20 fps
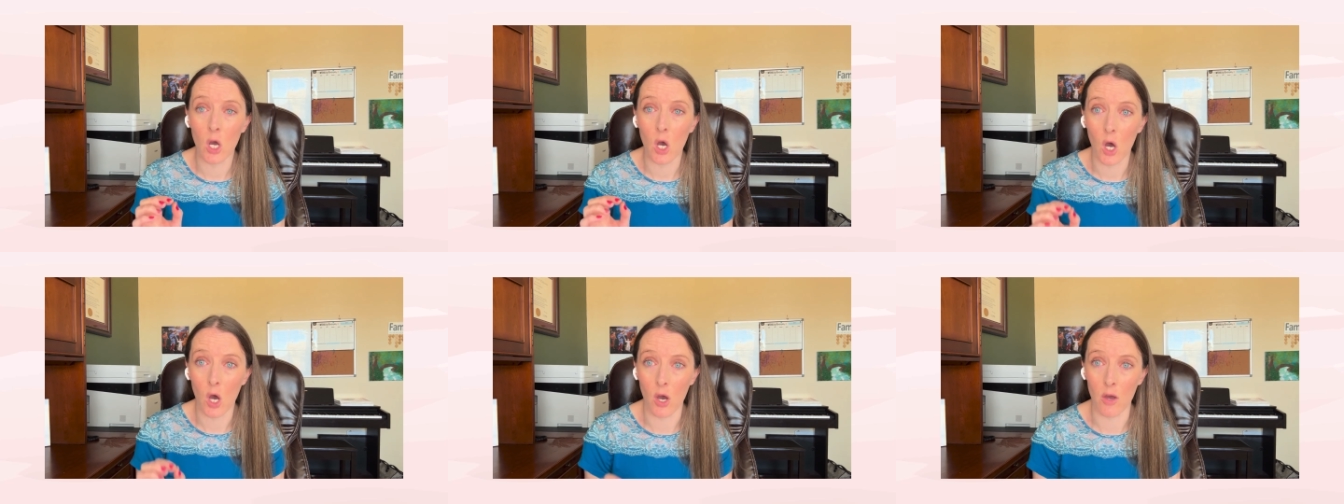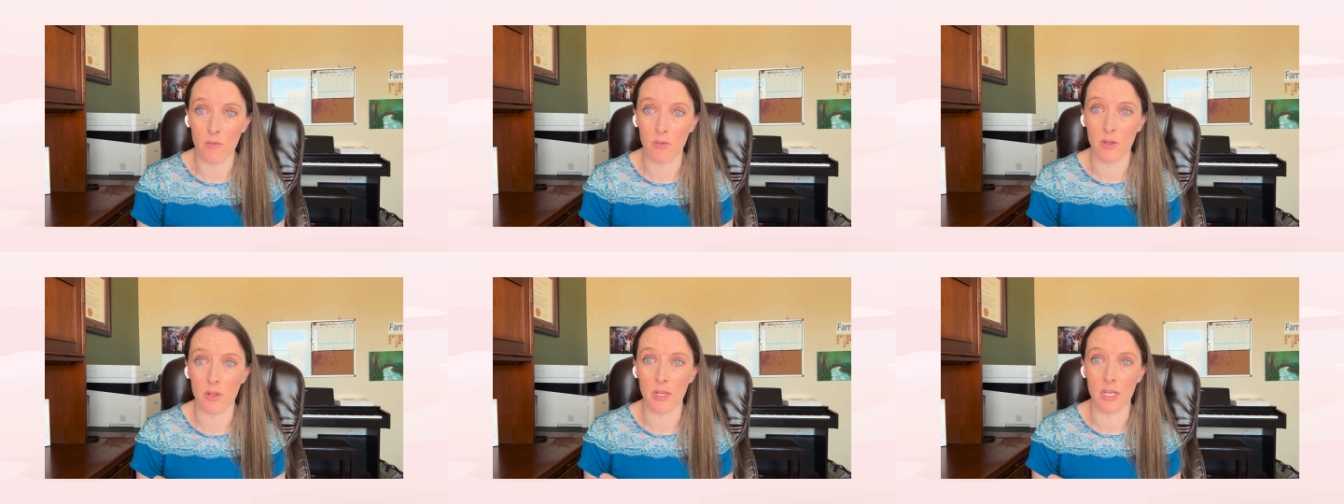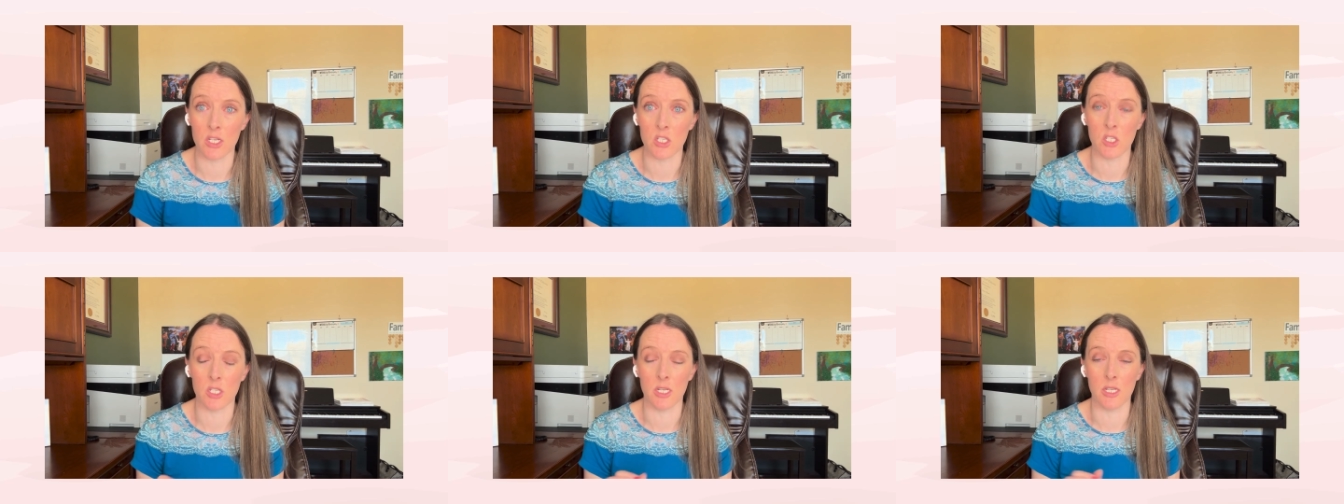
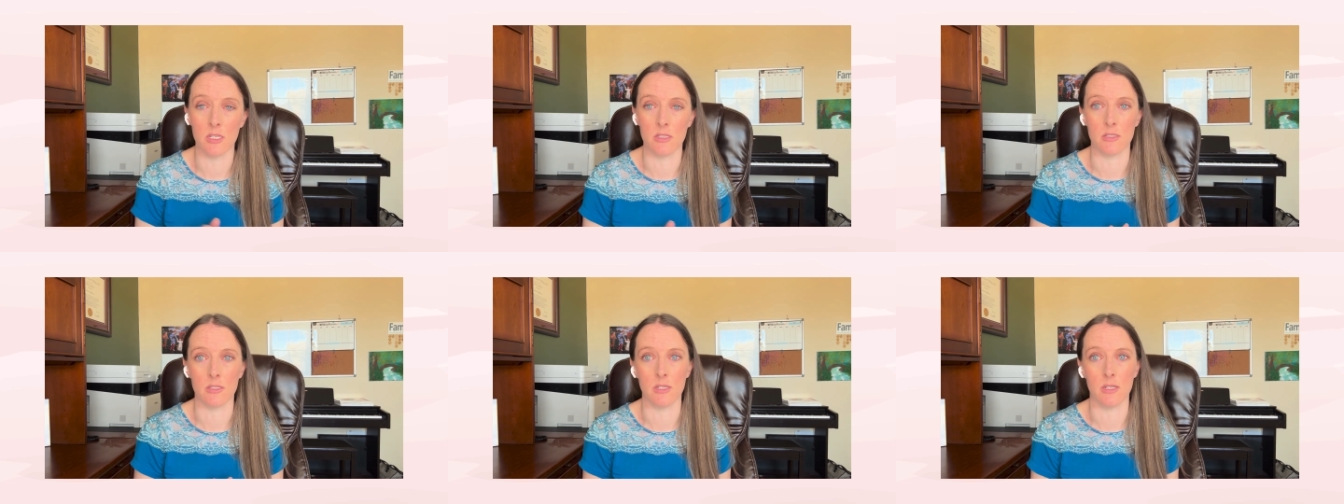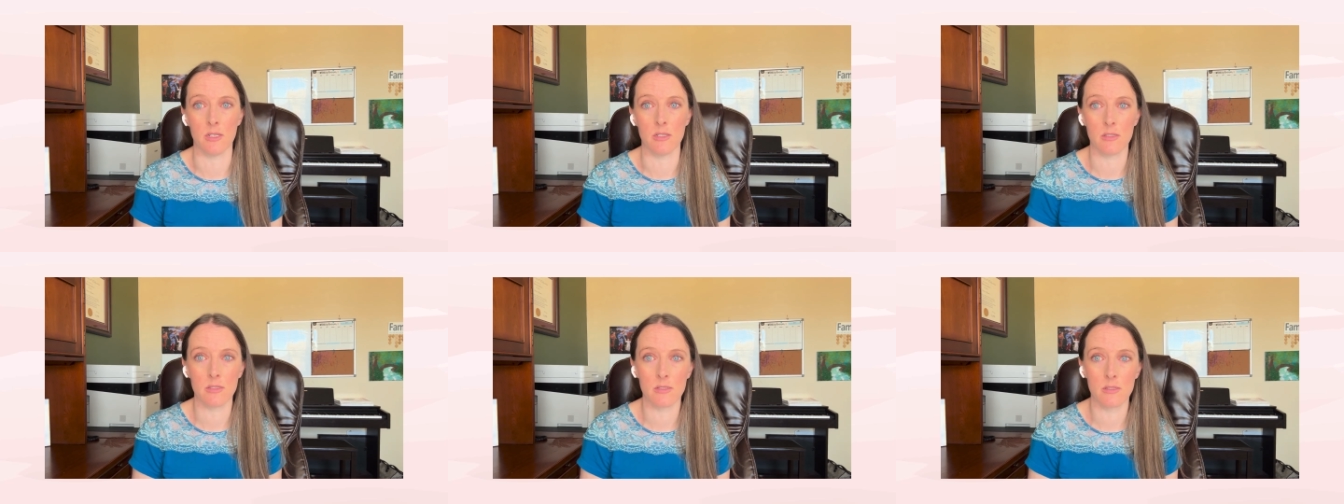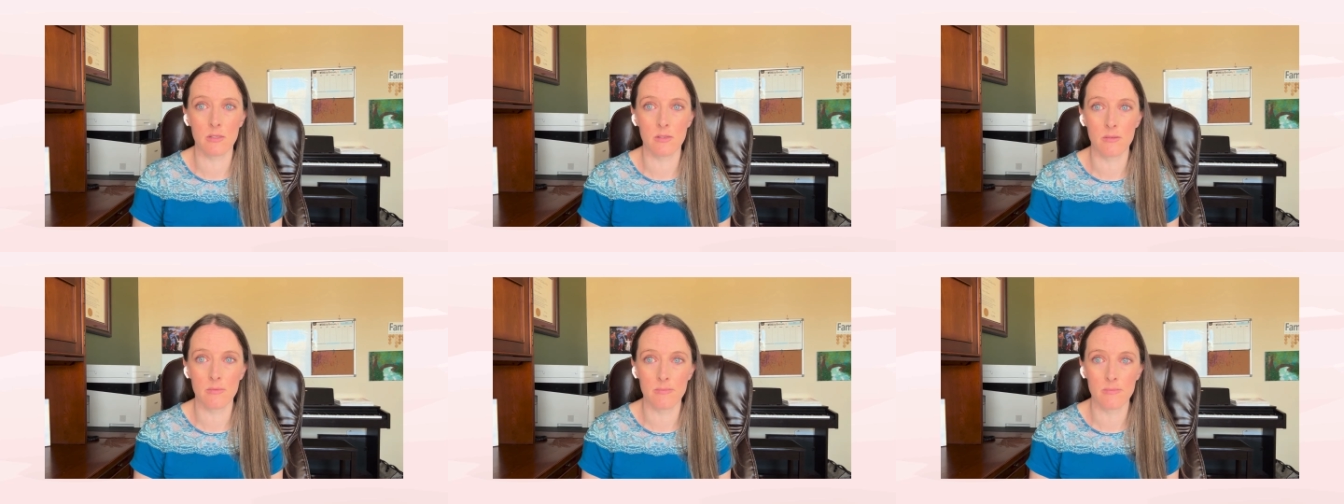ovulation incidence.
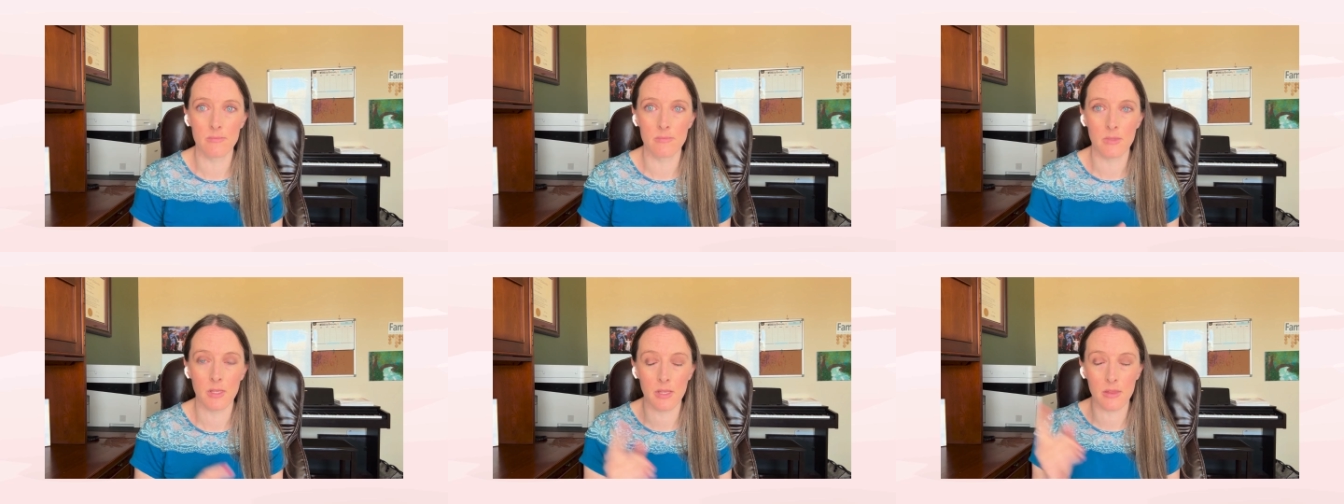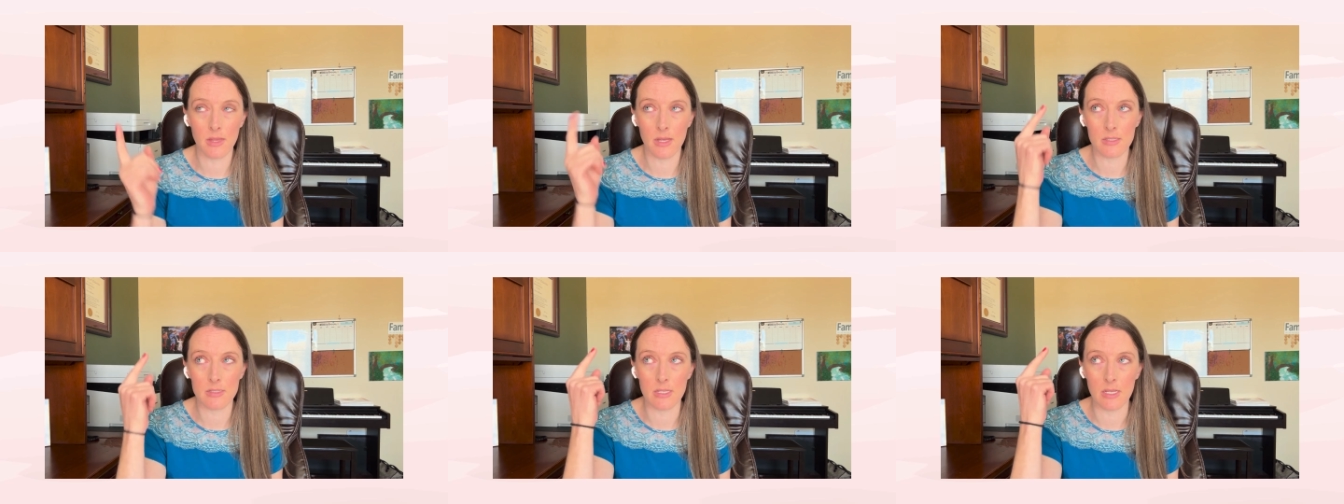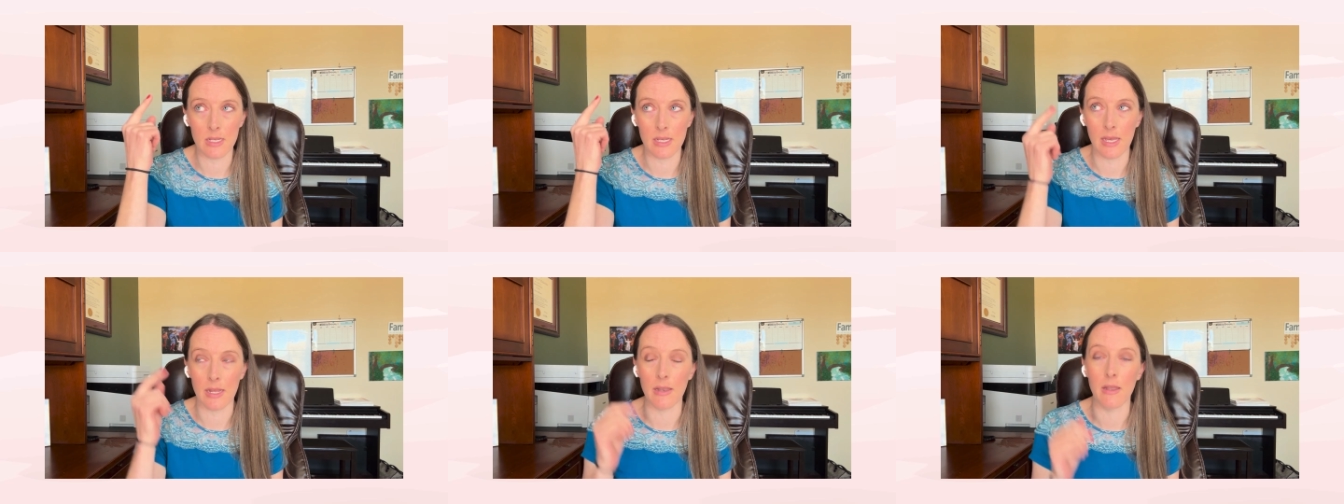Let that
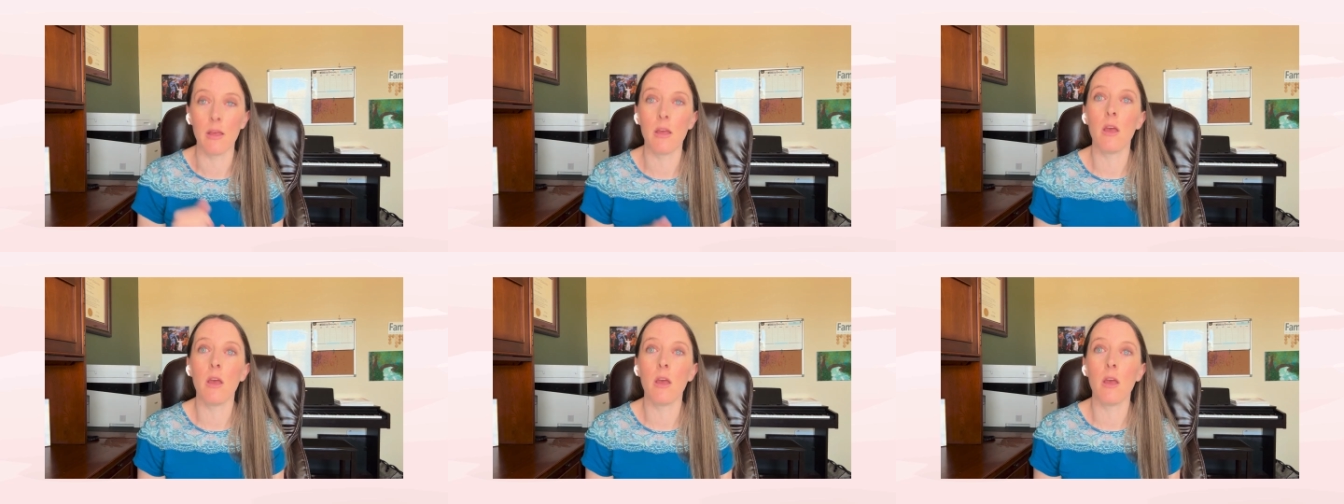sink in.